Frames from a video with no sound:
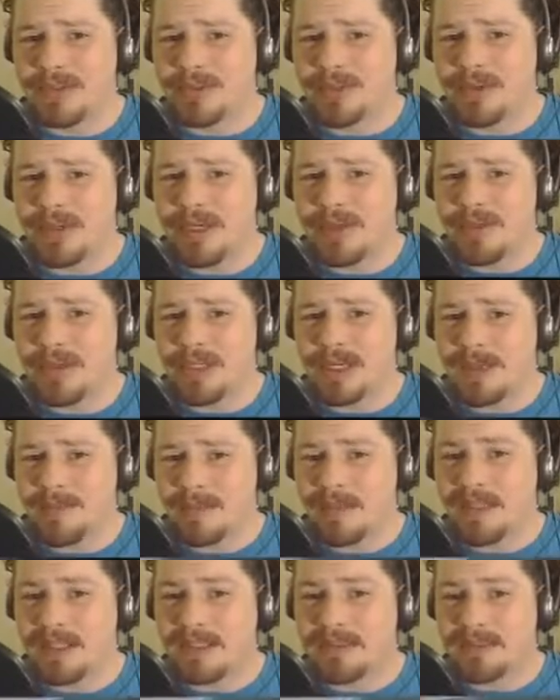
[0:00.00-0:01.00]
Do you know anyone
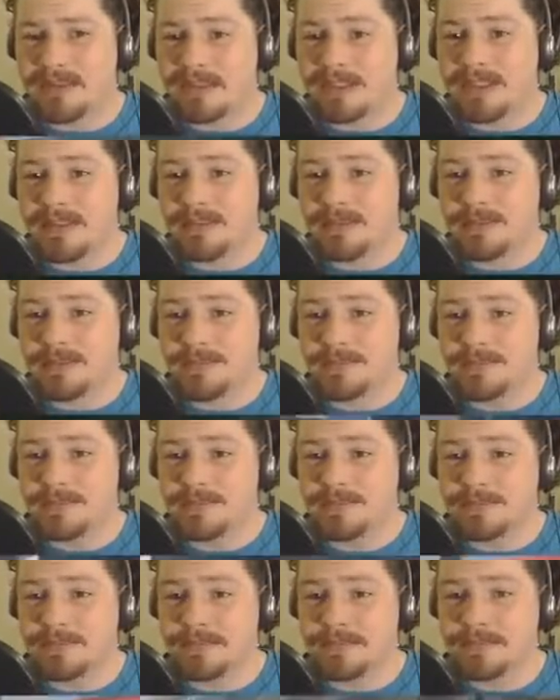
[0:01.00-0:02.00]
named Leslie?
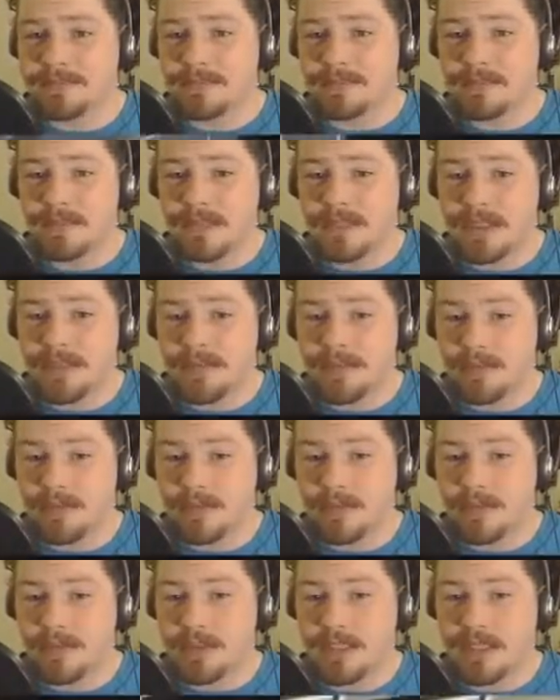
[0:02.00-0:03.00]
If you
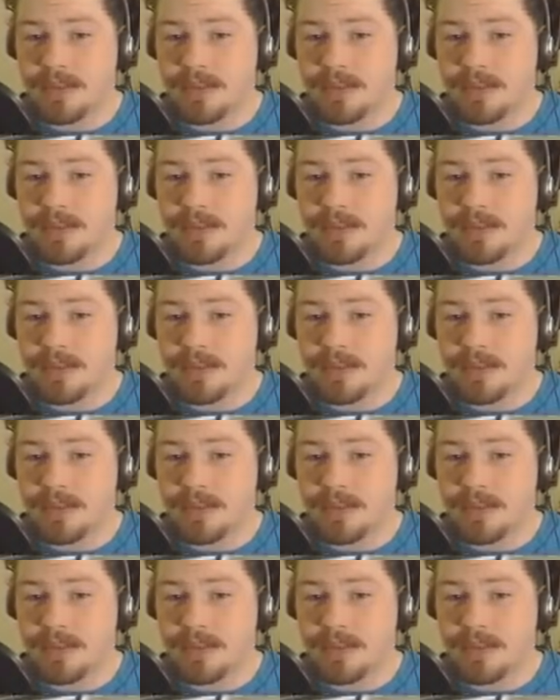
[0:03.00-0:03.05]
do,